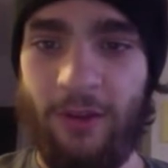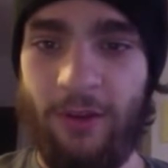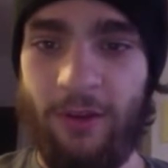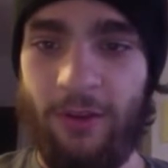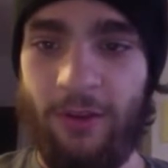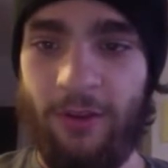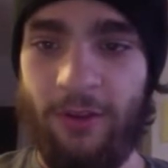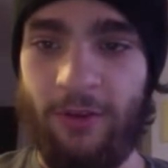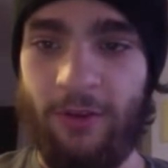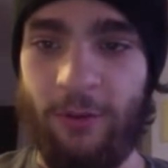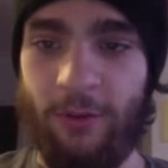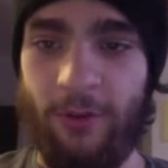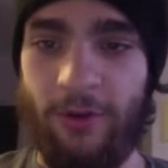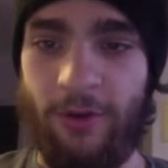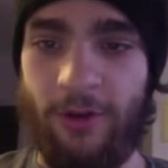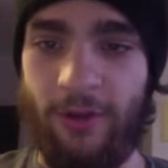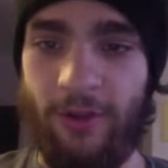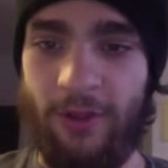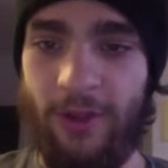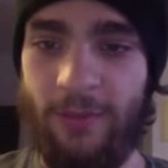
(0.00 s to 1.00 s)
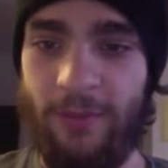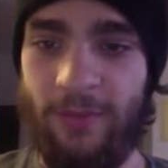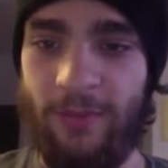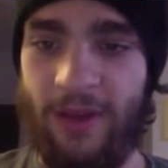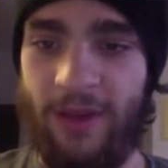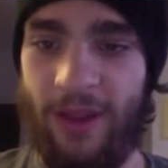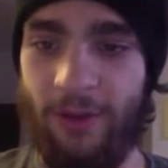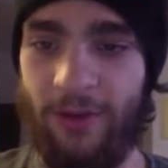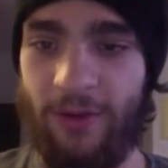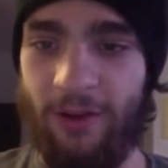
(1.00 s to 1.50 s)
Squirtle, you're letting me
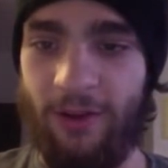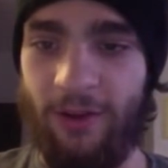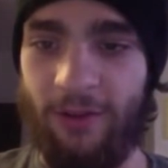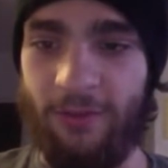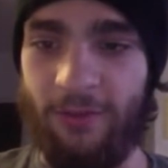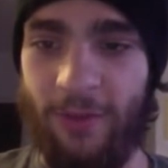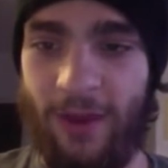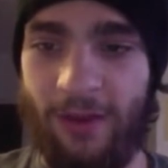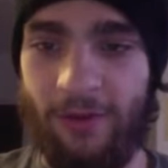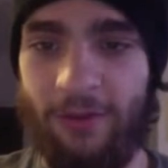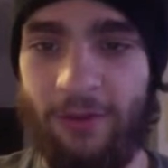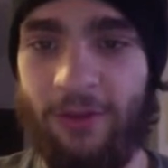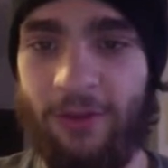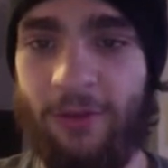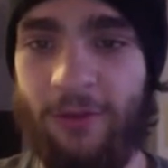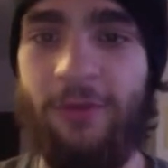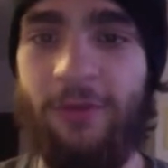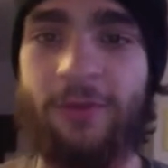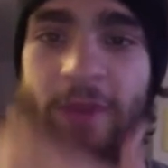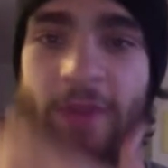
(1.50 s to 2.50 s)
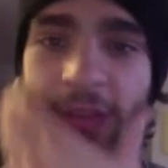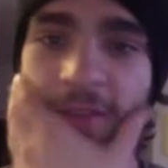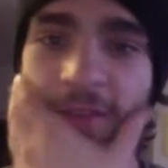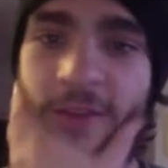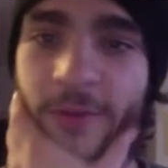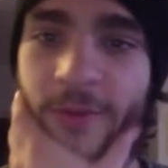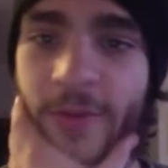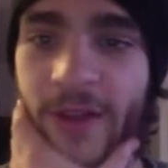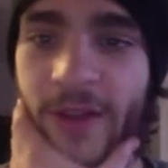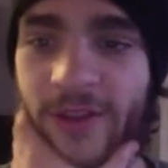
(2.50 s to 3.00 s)
down here, smacking yourself in the face
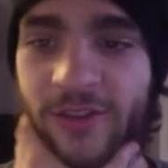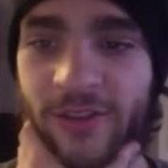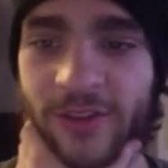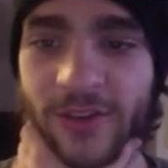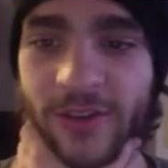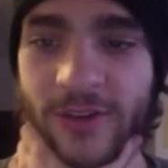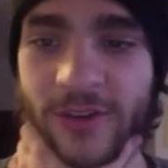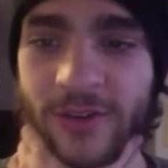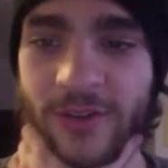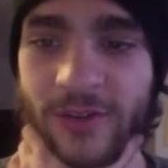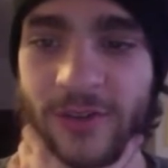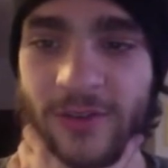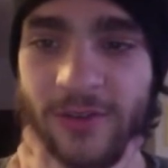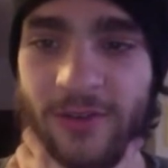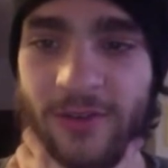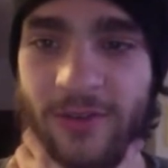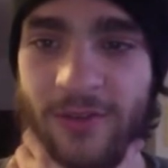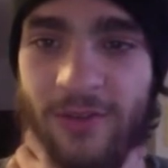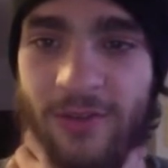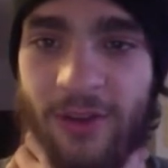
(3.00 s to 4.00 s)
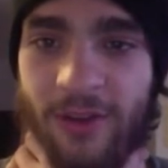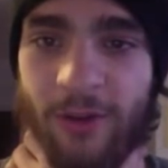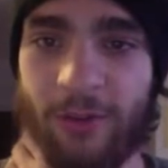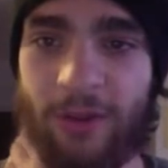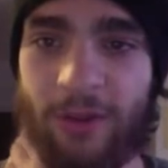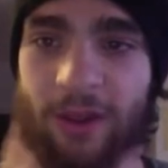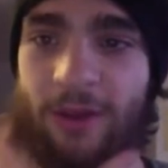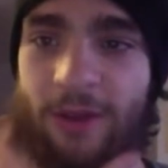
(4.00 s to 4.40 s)
so much. There we go.